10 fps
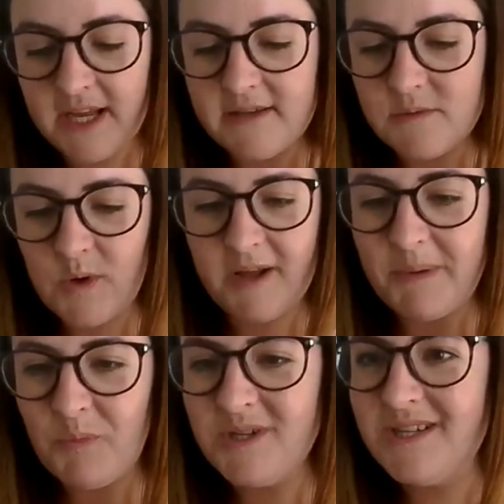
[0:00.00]
It's one I've
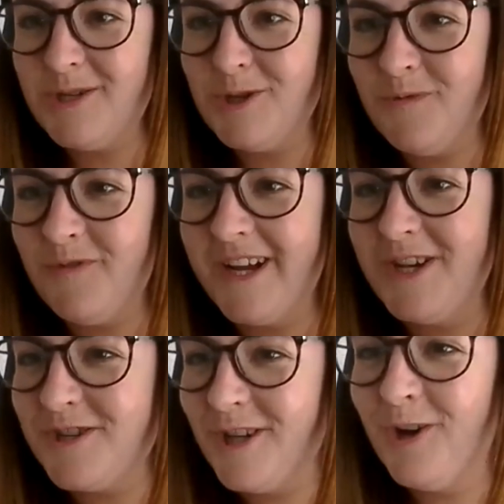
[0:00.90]
been wanting to do for
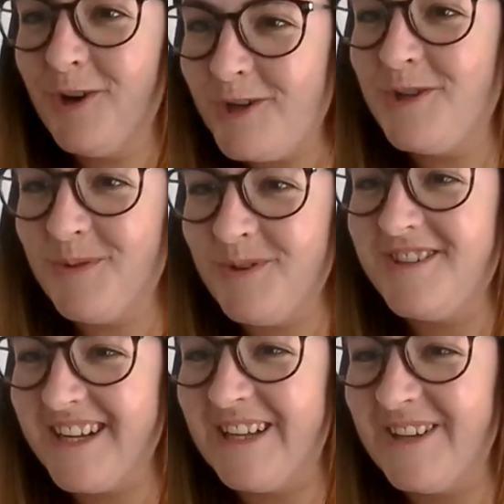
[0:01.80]
ages, a longitudinal
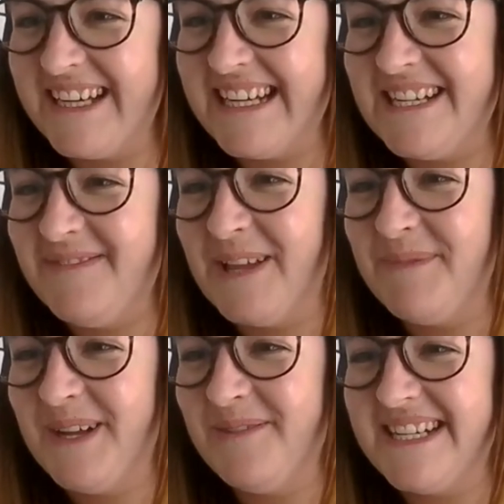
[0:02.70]
study looking at
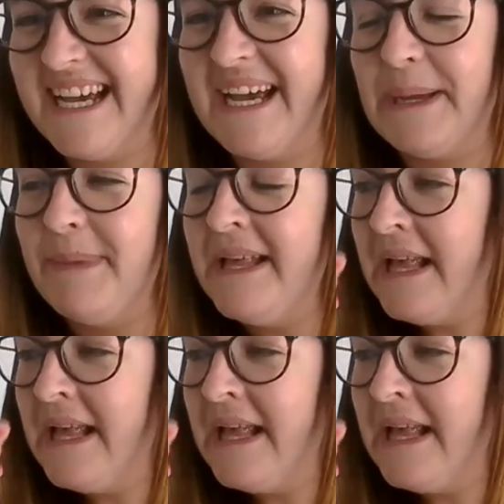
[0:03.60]
development over time.